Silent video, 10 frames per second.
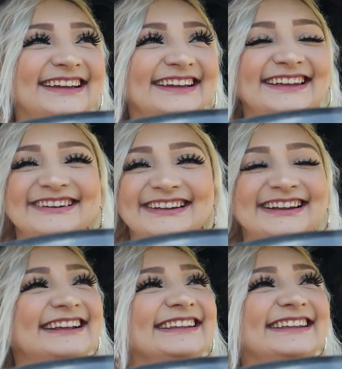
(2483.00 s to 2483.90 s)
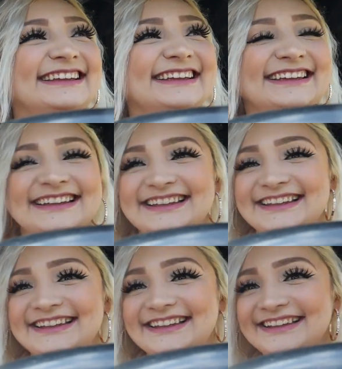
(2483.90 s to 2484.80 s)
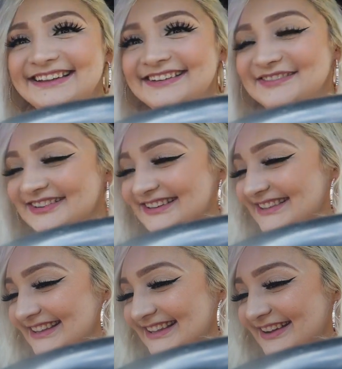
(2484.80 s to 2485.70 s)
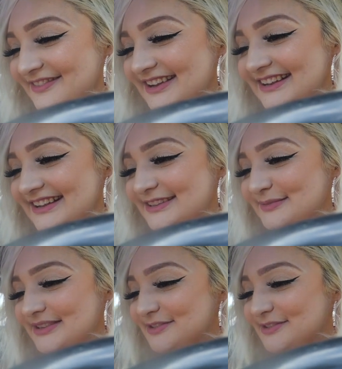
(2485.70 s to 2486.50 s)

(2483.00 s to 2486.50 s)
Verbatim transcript: You didn't recognize Monica did not recognize me.